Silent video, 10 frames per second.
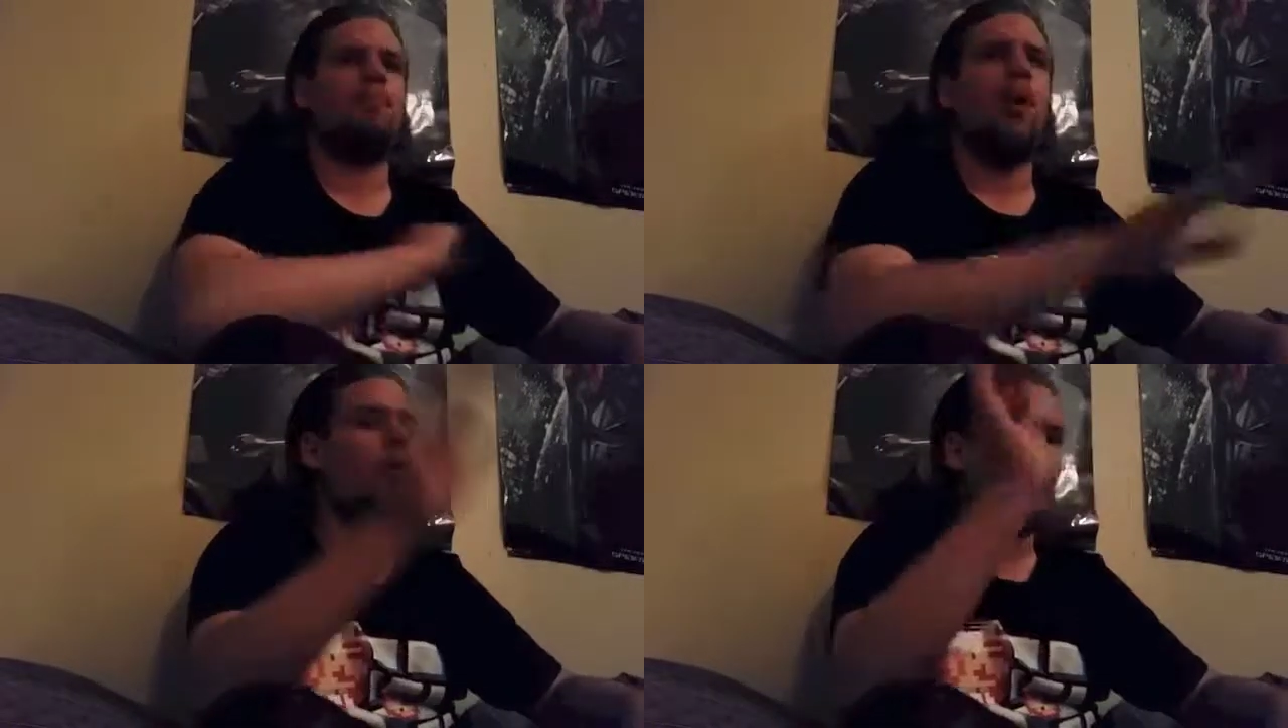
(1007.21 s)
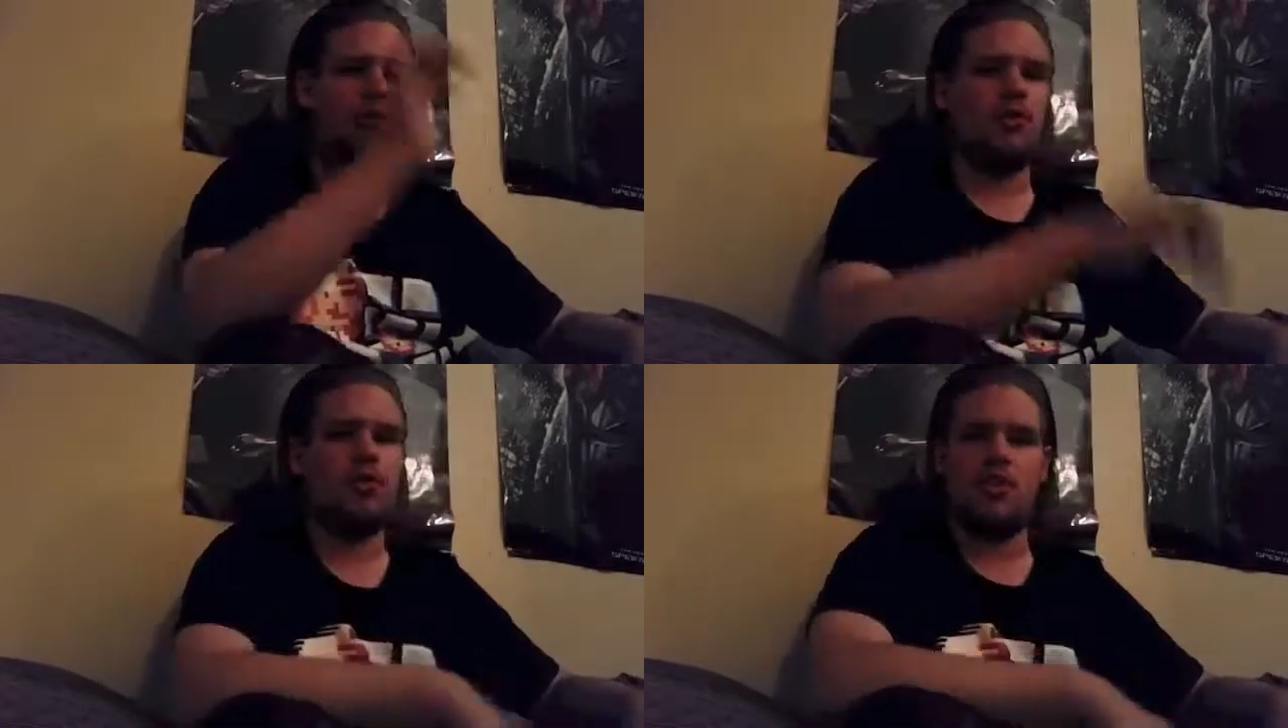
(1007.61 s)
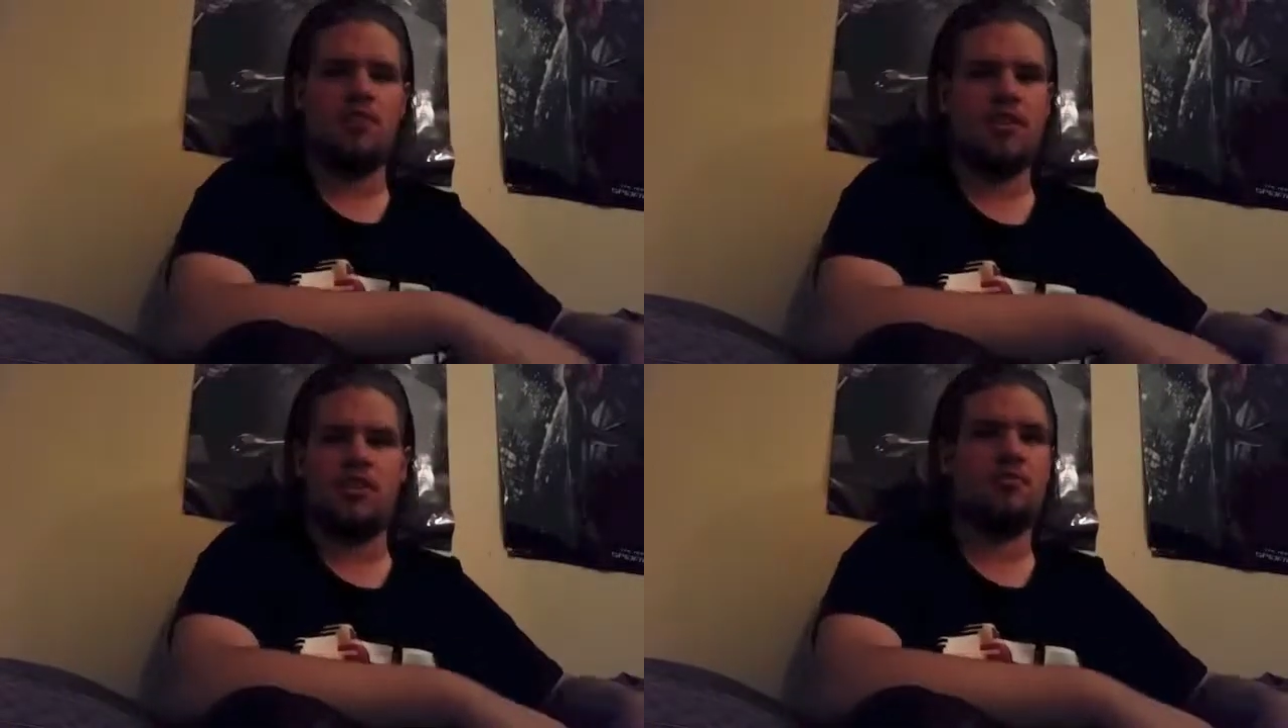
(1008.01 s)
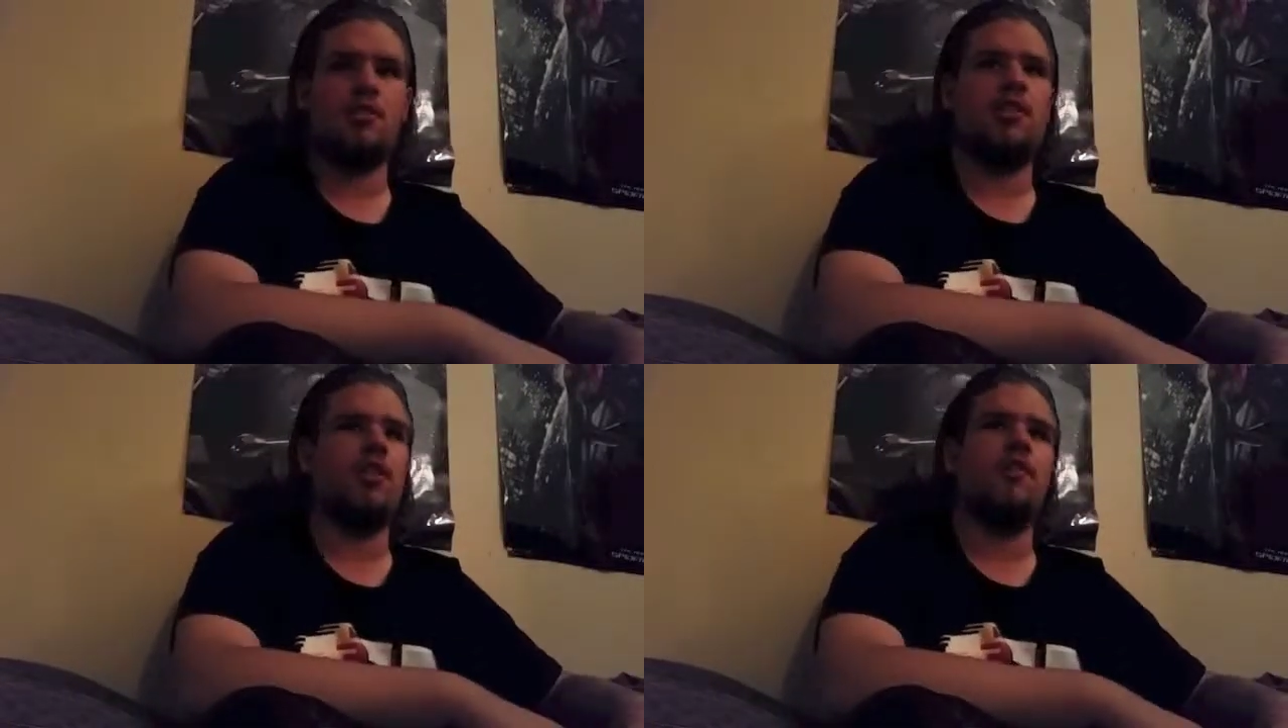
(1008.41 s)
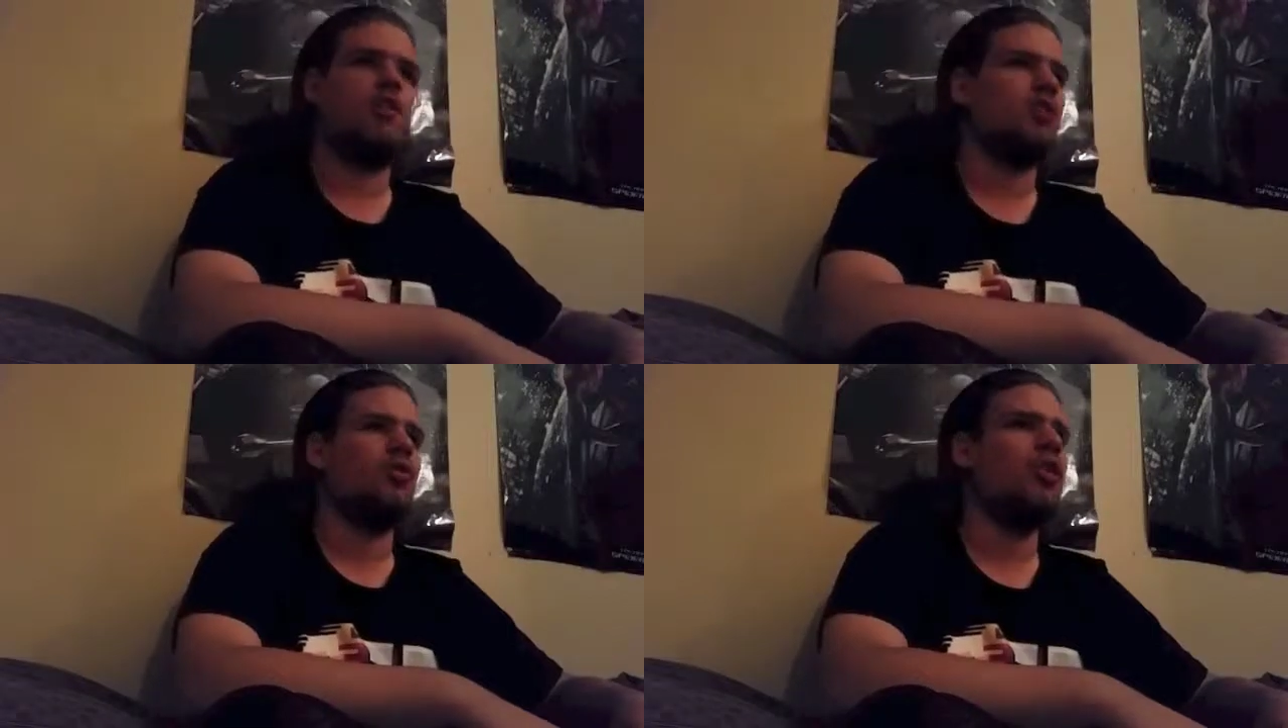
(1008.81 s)
to bolt through this because I really don't
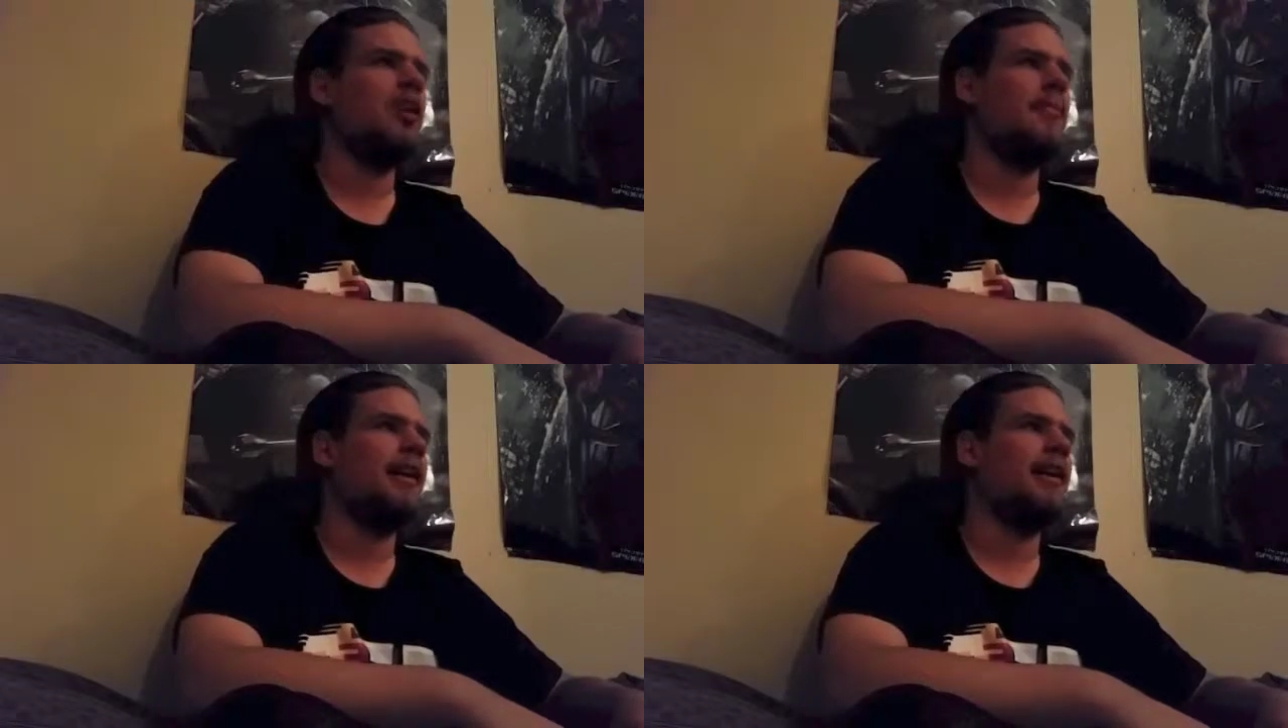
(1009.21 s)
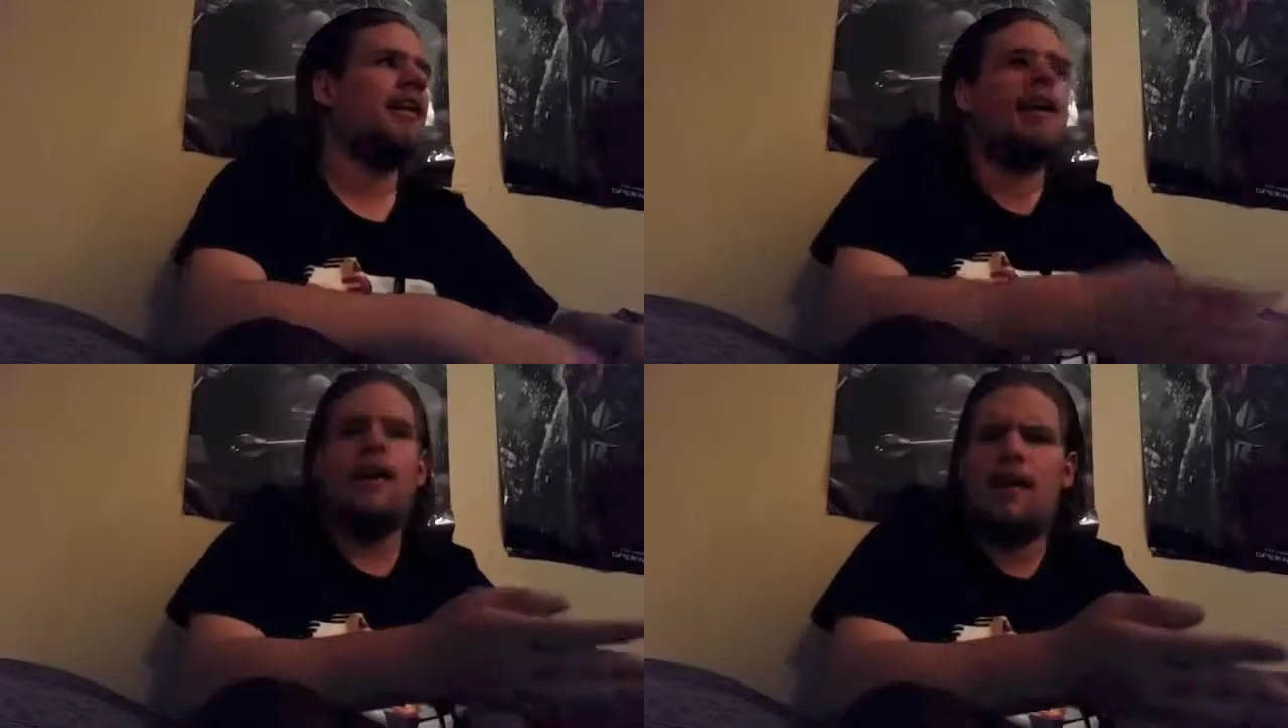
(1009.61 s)
feel like talking about it.